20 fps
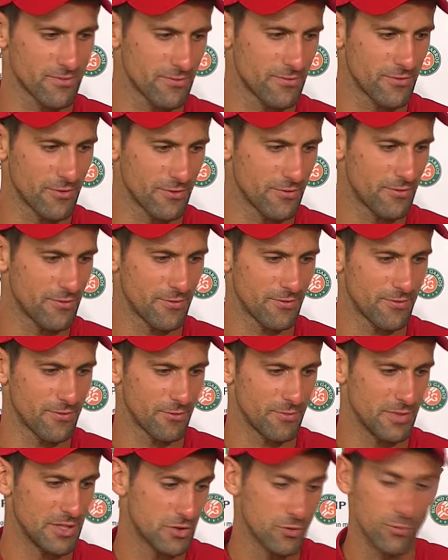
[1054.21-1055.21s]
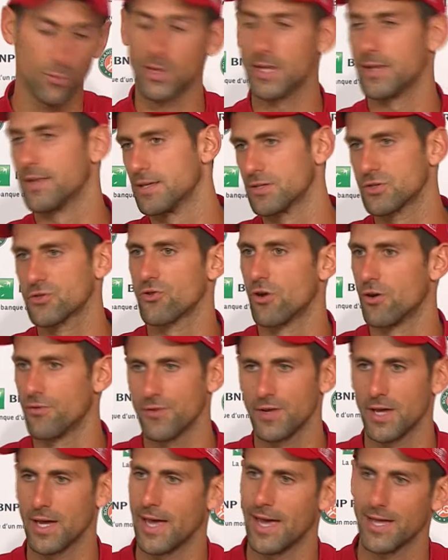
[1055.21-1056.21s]
for me to win this
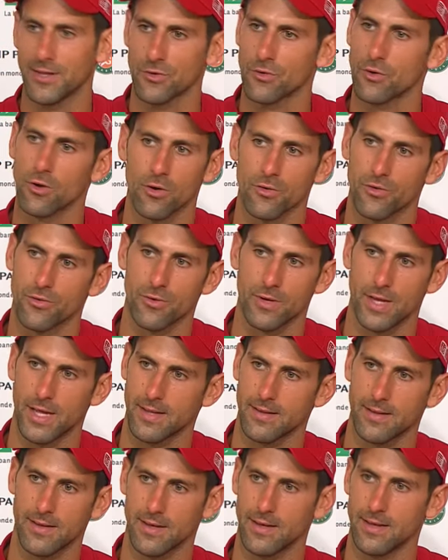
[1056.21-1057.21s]
trophy, I had to go through that.